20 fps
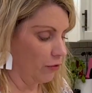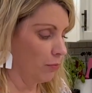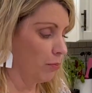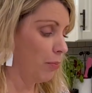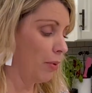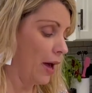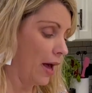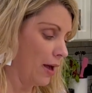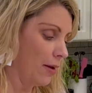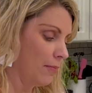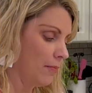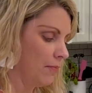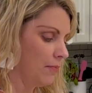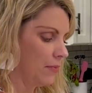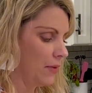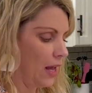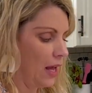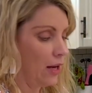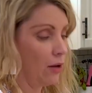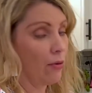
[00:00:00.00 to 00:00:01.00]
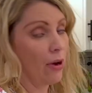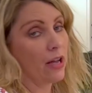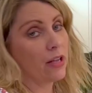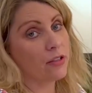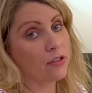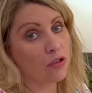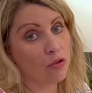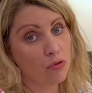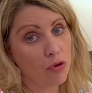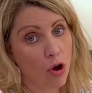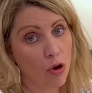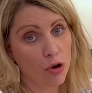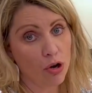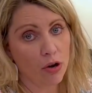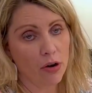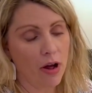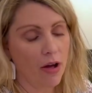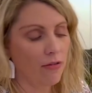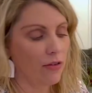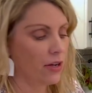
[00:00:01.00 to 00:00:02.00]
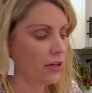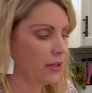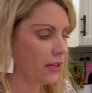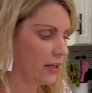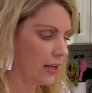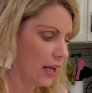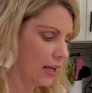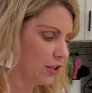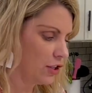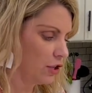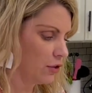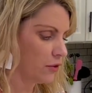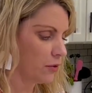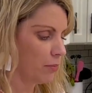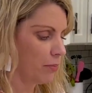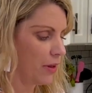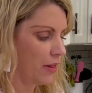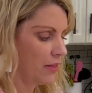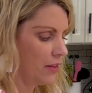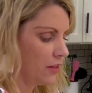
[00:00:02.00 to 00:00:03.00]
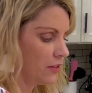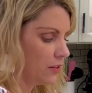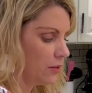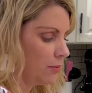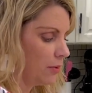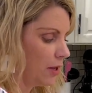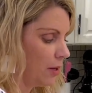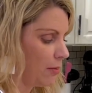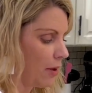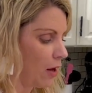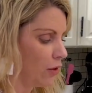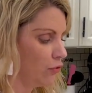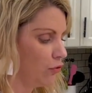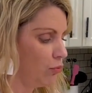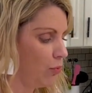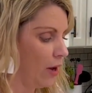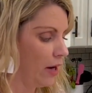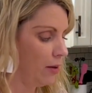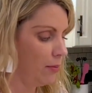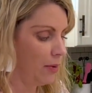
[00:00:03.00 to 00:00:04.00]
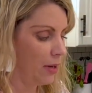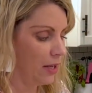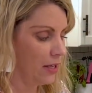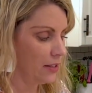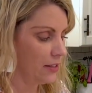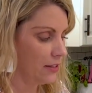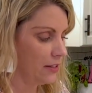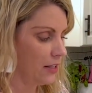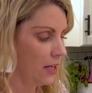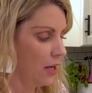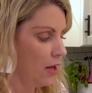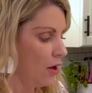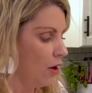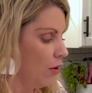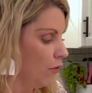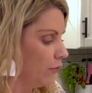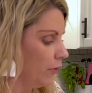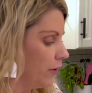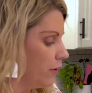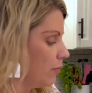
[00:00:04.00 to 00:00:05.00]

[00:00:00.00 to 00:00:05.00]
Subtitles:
But anyway, so know your oven, get to use it, but this will be about 20 minutes for the